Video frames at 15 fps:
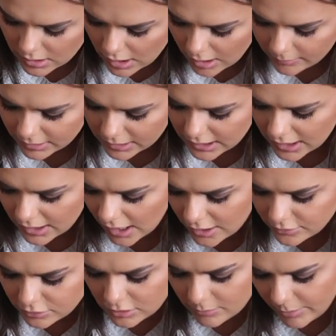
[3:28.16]
I'm going to cut
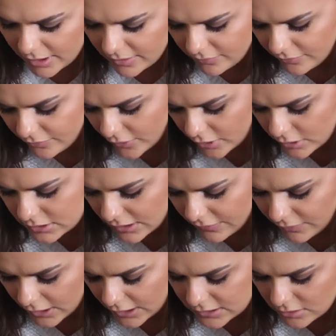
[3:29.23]
under the button first. I
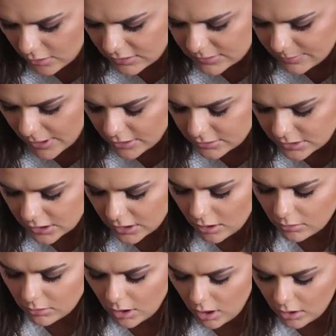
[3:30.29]
feel like it's always better to
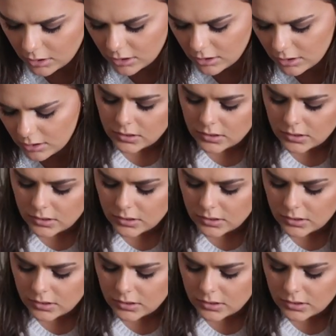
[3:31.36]
go longer.